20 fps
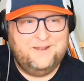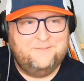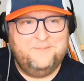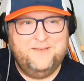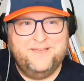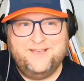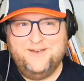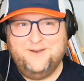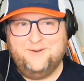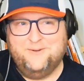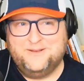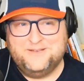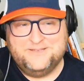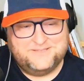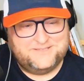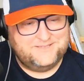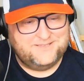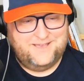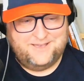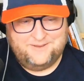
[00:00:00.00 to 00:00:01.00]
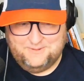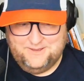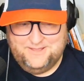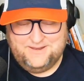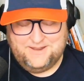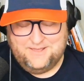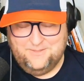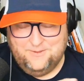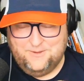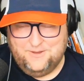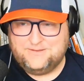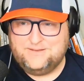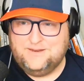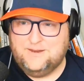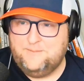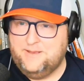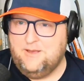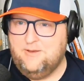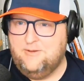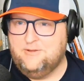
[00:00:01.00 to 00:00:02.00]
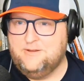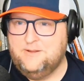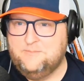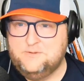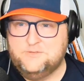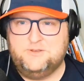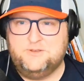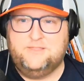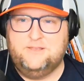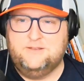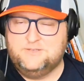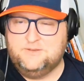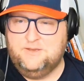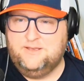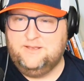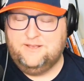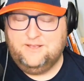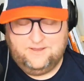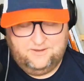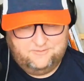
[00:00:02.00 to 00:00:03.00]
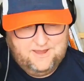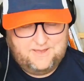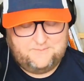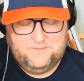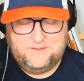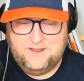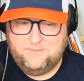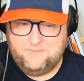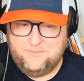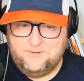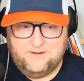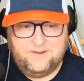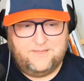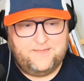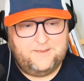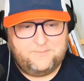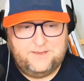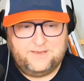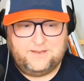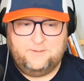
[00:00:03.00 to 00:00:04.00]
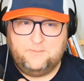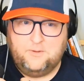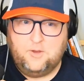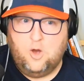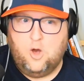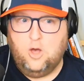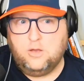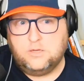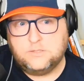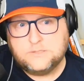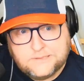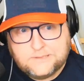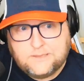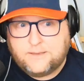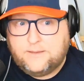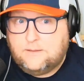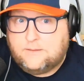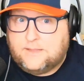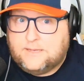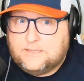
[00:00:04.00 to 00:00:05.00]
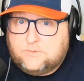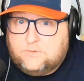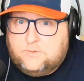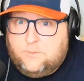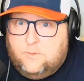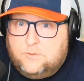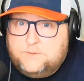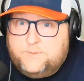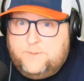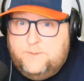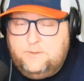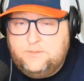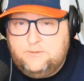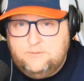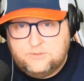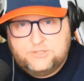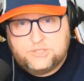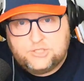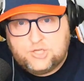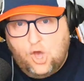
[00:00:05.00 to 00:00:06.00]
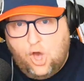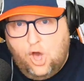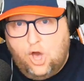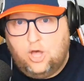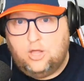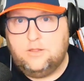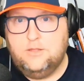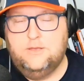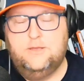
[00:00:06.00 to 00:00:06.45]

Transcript: And I'm like, oh, because I went and I looked, and I'm like, oh, her number's right there. So I grab the number and I pick it up and call, because like that's what most people do, just call.